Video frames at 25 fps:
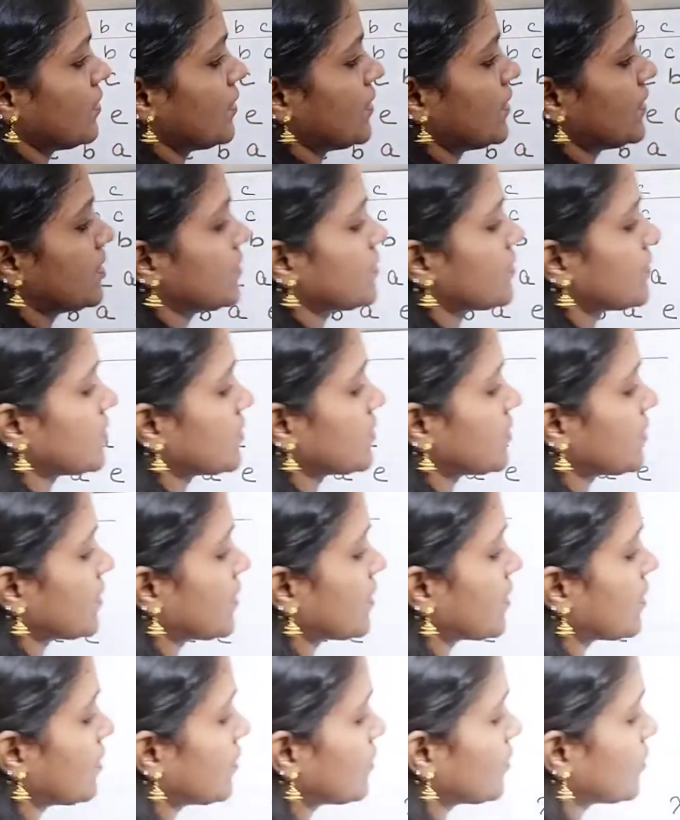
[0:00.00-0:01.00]
And this is
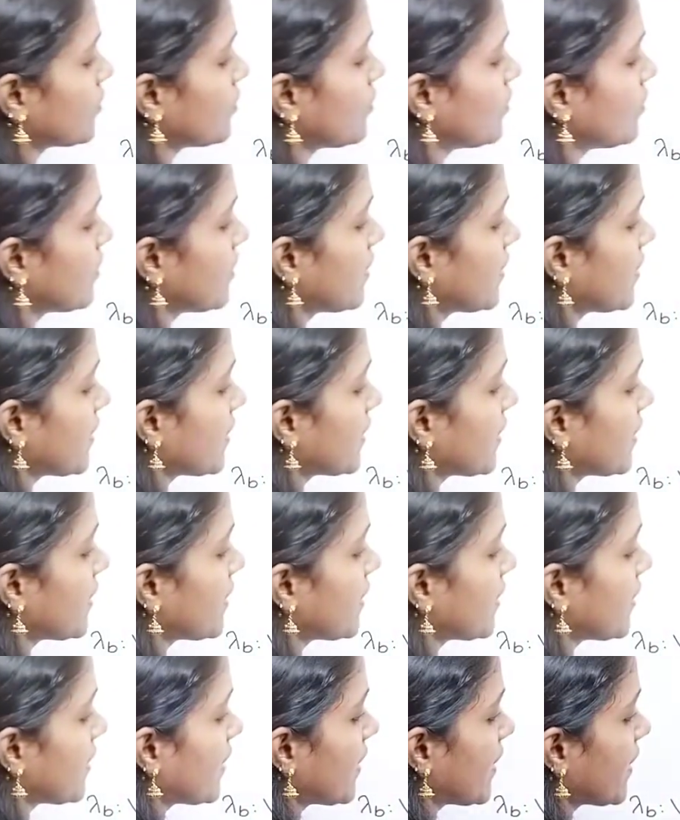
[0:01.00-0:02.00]
equal to
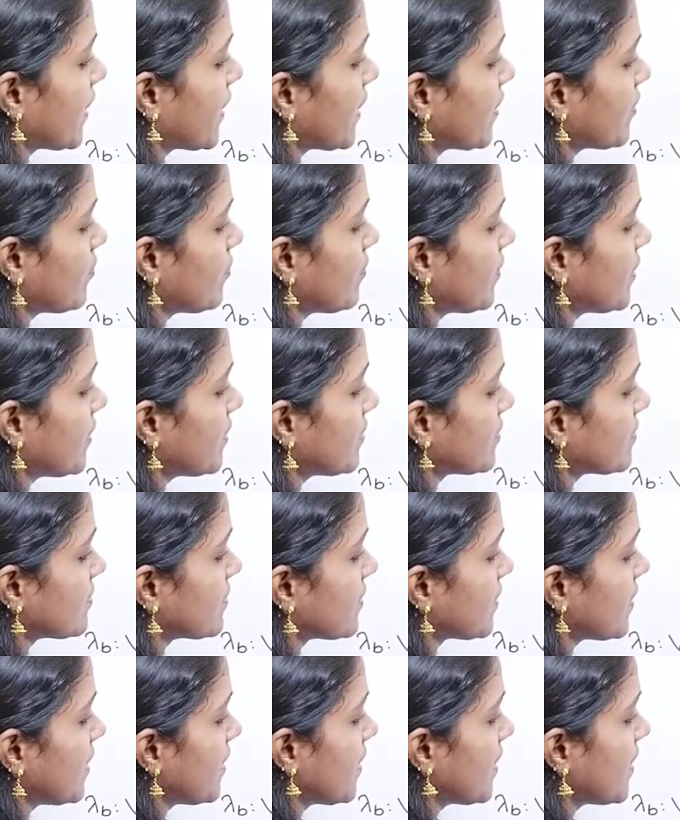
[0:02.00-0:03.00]
E, A, B,
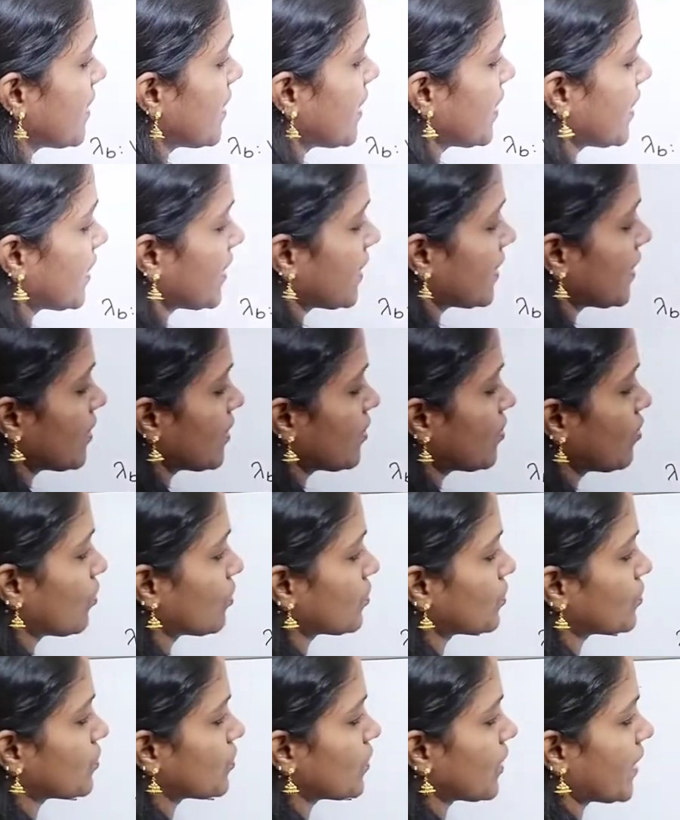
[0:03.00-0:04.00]
C. E
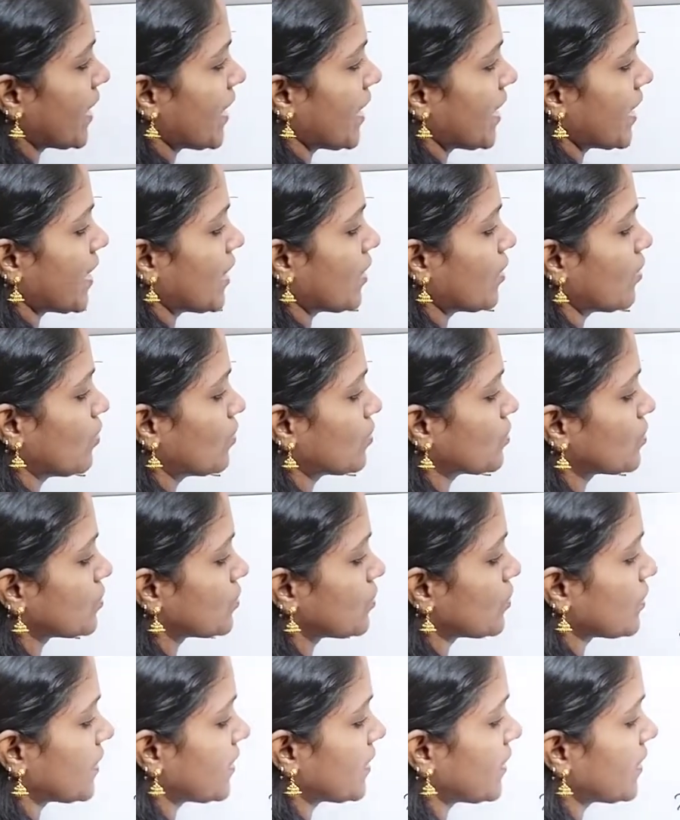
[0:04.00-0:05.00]
goes to A goes
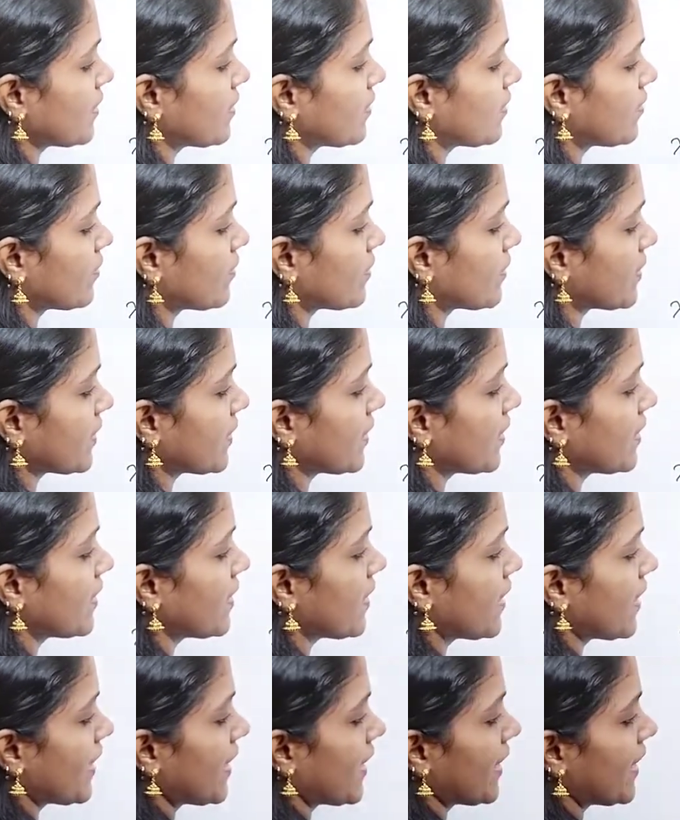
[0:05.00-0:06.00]
to E. Okay,
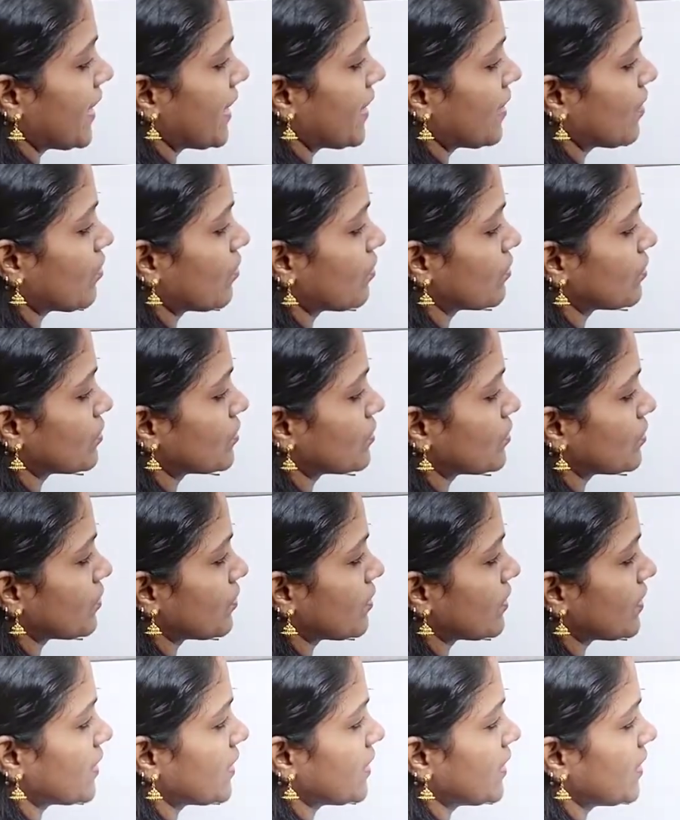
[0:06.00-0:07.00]
A goes to
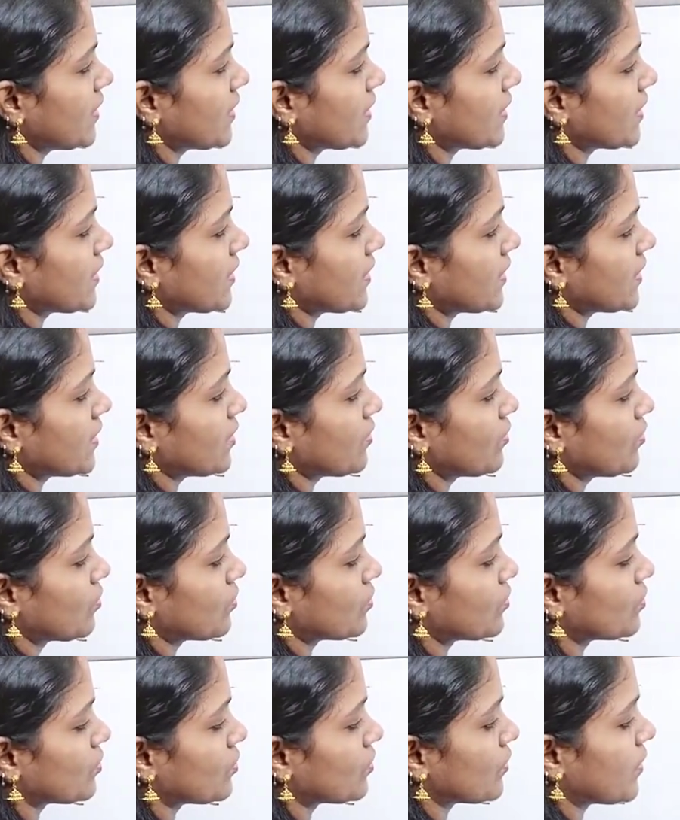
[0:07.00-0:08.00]
E
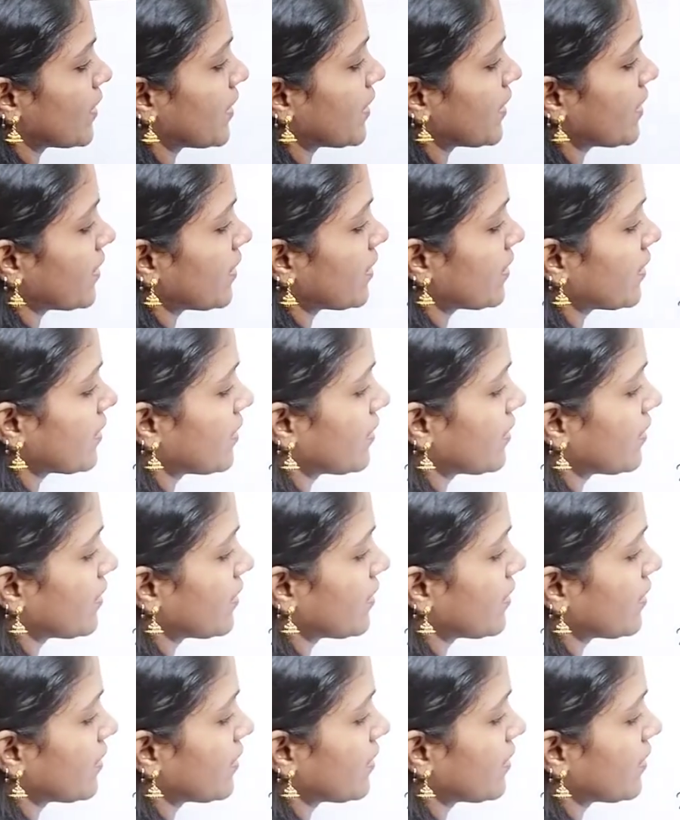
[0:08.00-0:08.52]
goes to A.